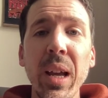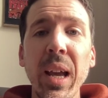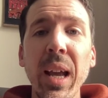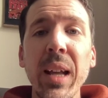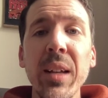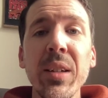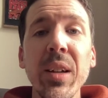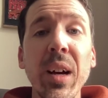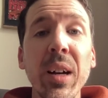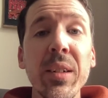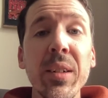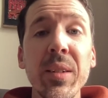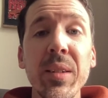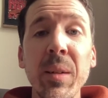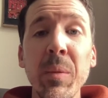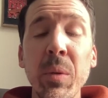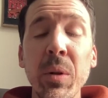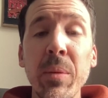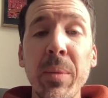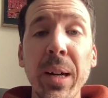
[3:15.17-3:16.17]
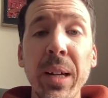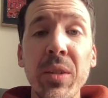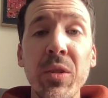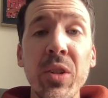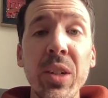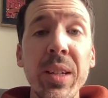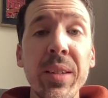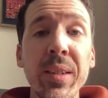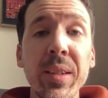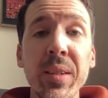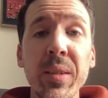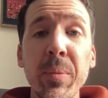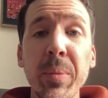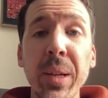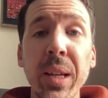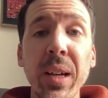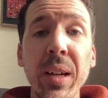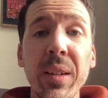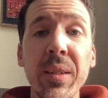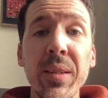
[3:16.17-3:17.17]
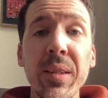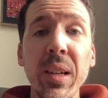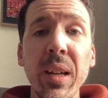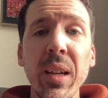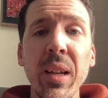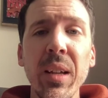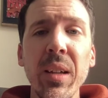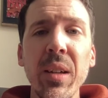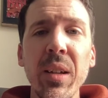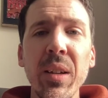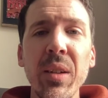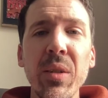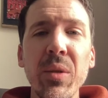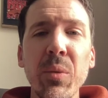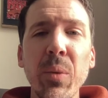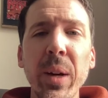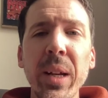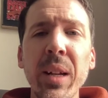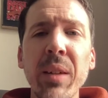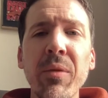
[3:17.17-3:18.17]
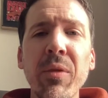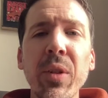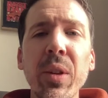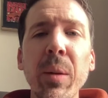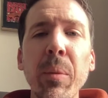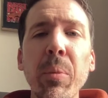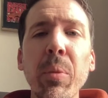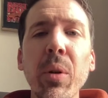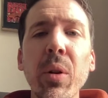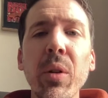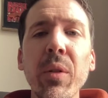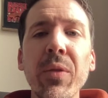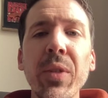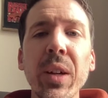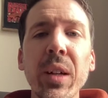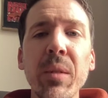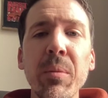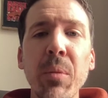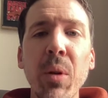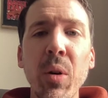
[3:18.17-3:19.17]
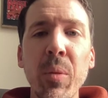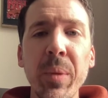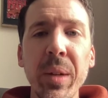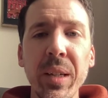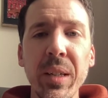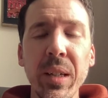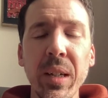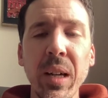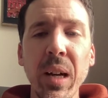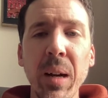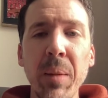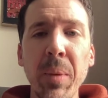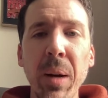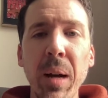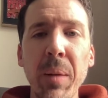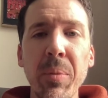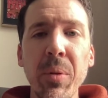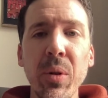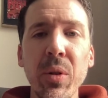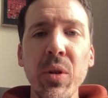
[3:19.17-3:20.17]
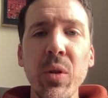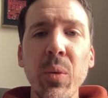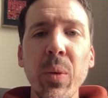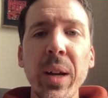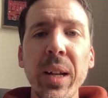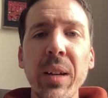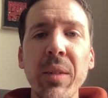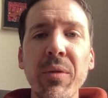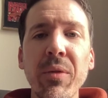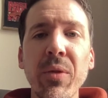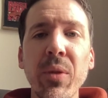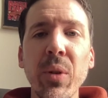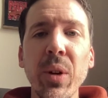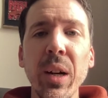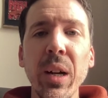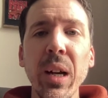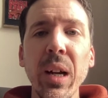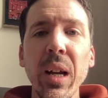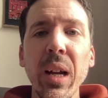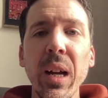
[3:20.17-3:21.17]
and talk to someone about Jesus because you're waiting for the perfect moment to come up, or you're waiting for